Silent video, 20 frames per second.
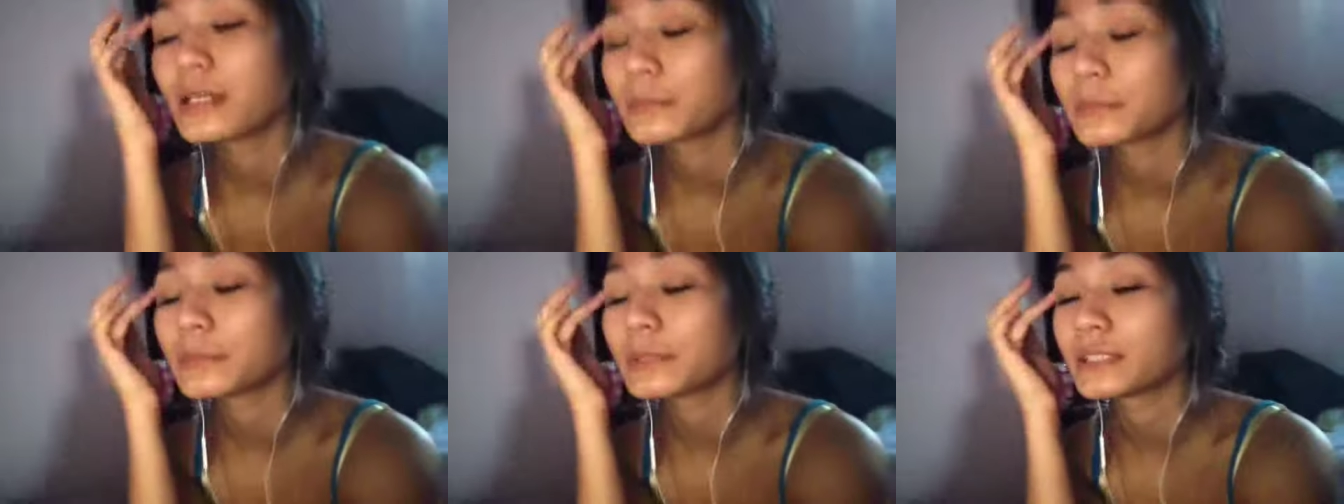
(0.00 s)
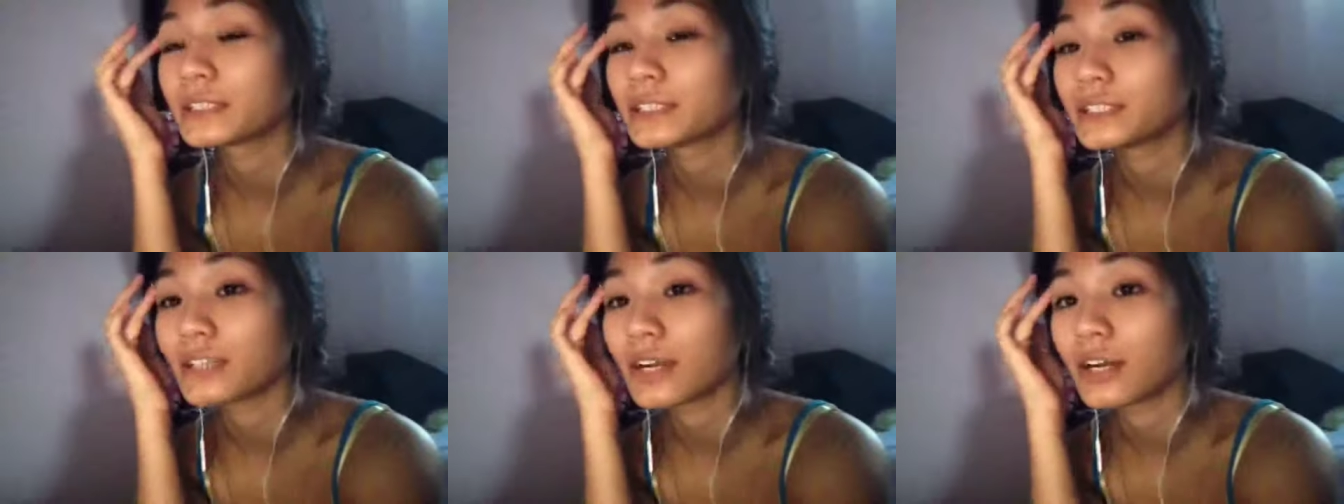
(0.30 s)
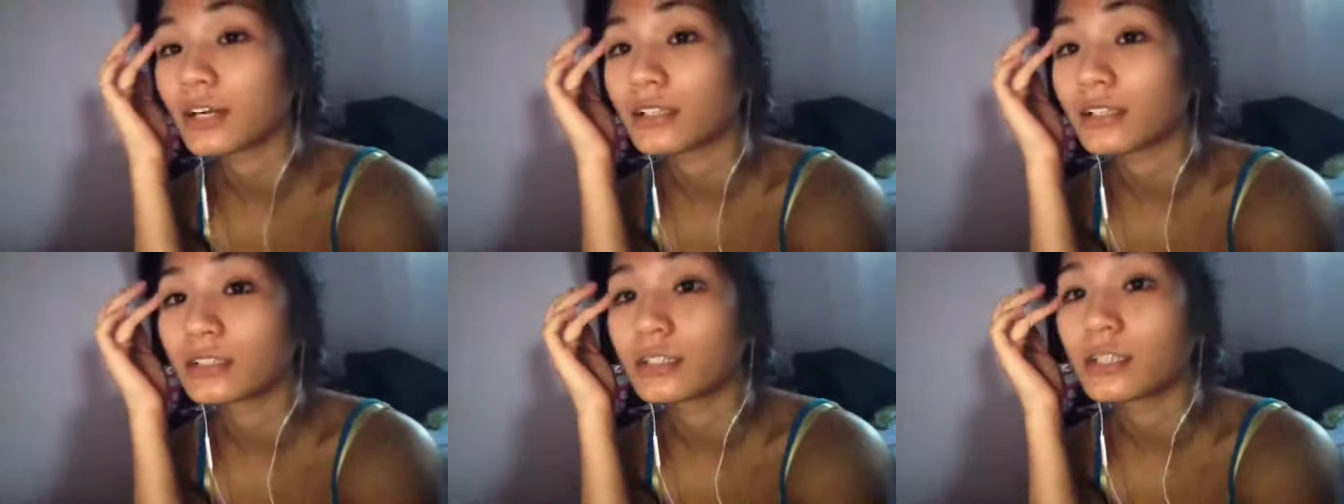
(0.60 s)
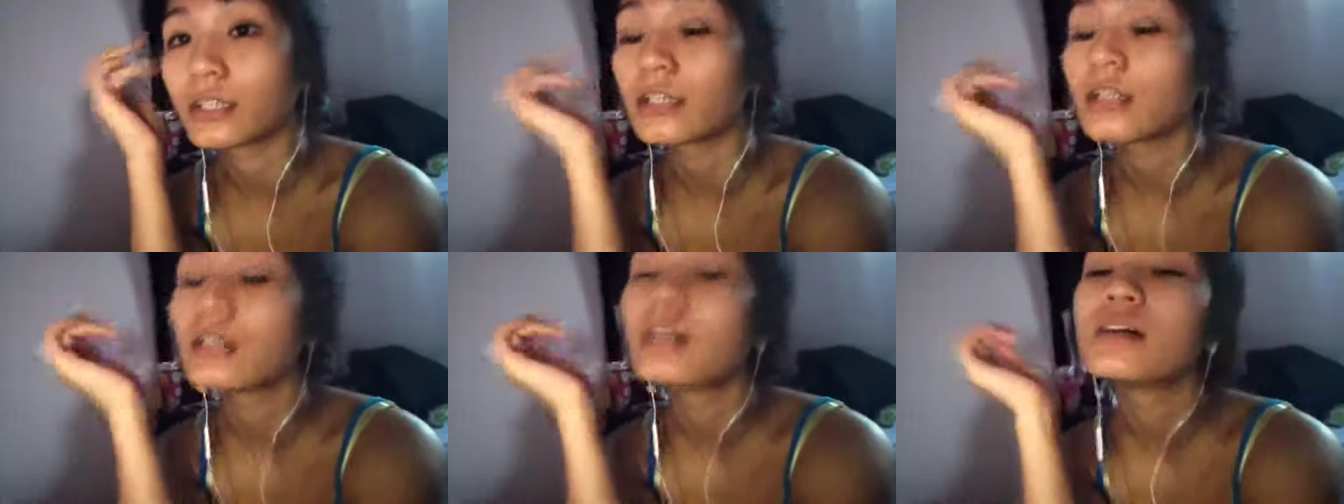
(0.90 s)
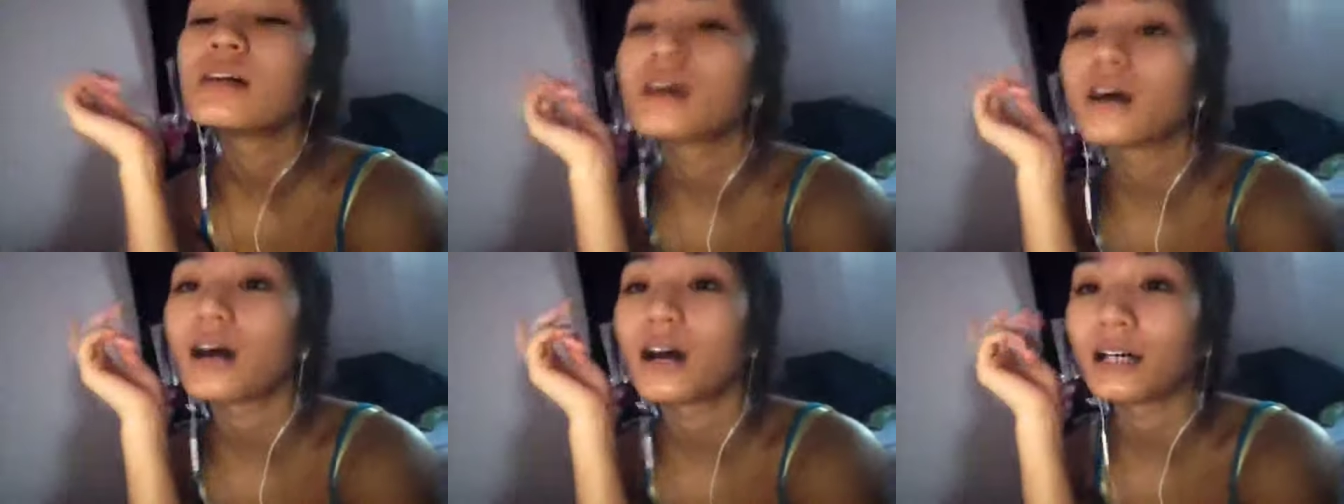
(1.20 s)
pretty darn
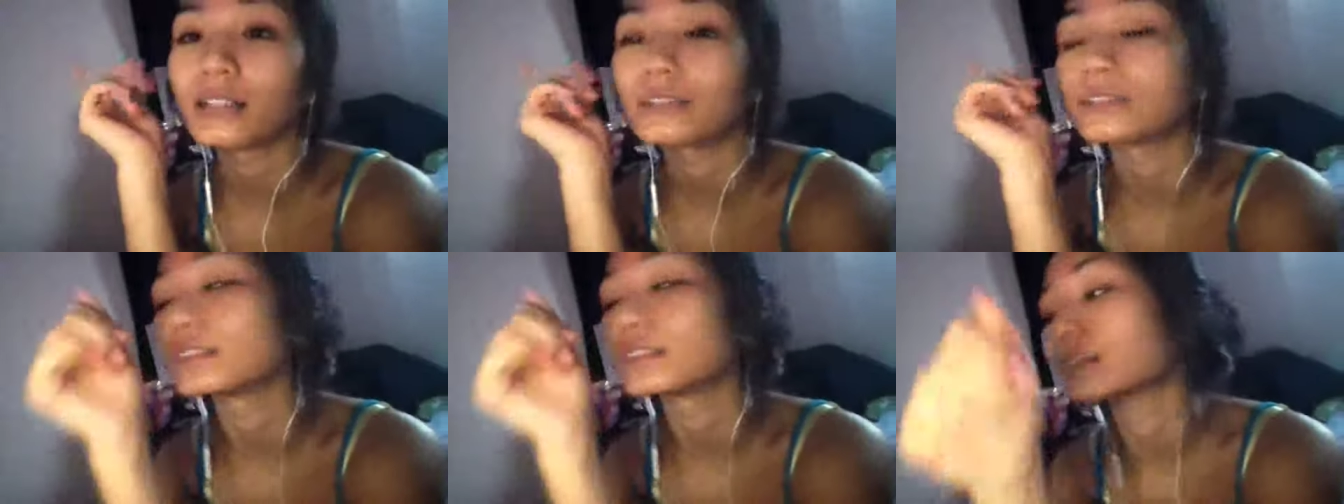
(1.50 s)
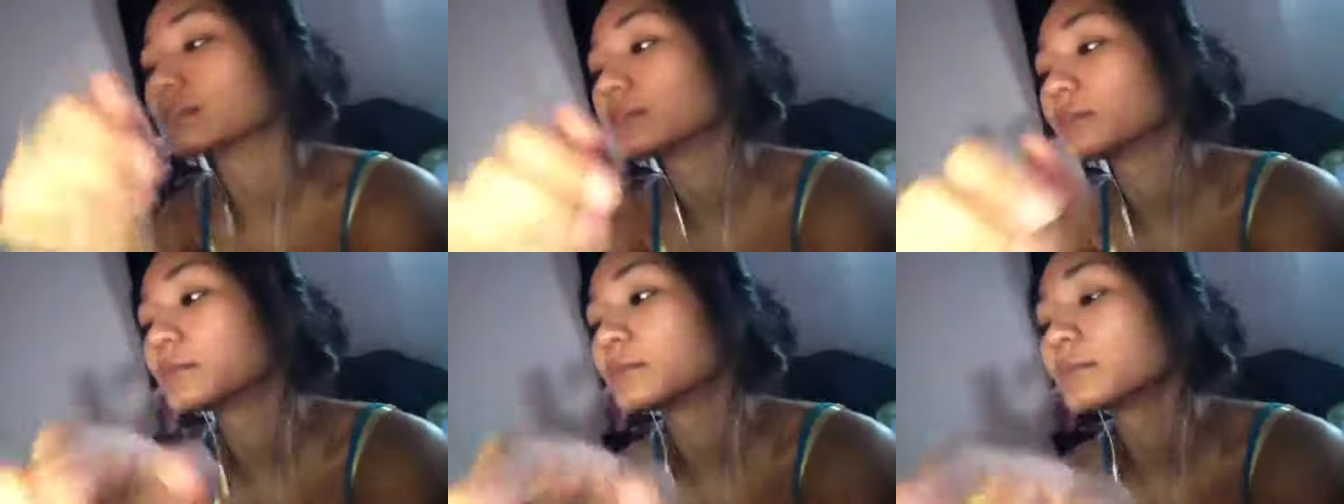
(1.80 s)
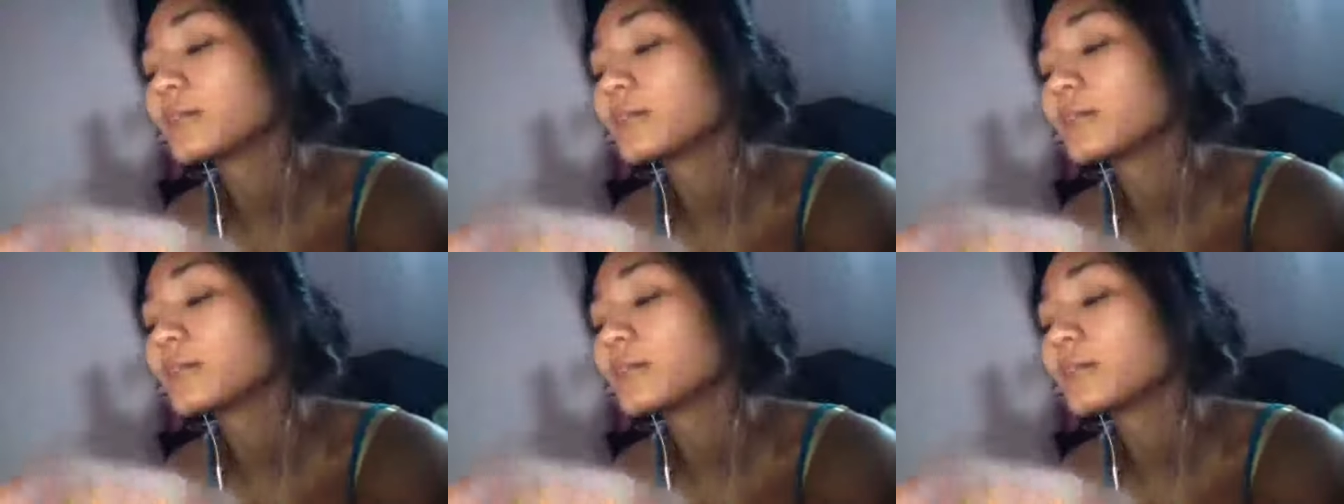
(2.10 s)
awesome,